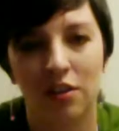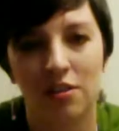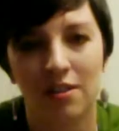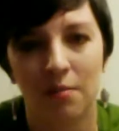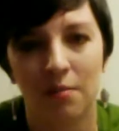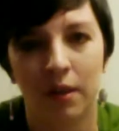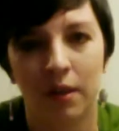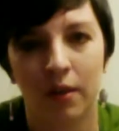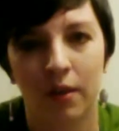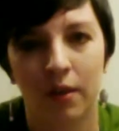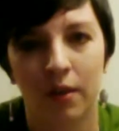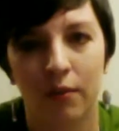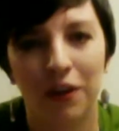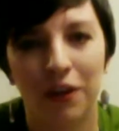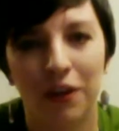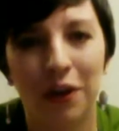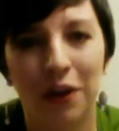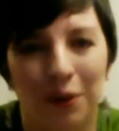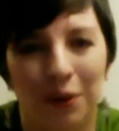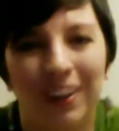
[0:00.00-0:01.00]
some peer
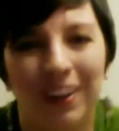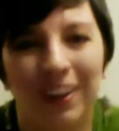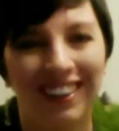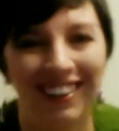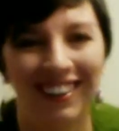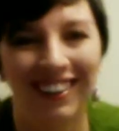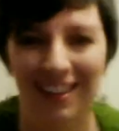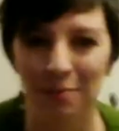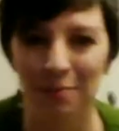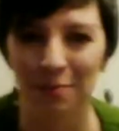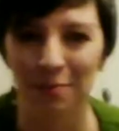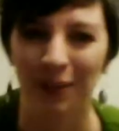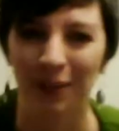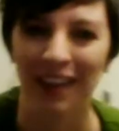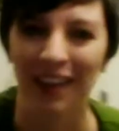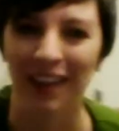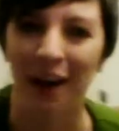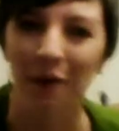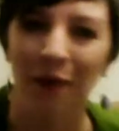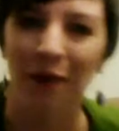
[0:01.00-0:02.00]
review. Let's put it
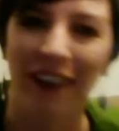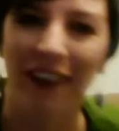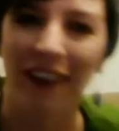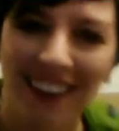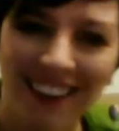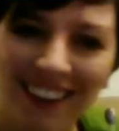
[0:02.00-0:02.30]
that way.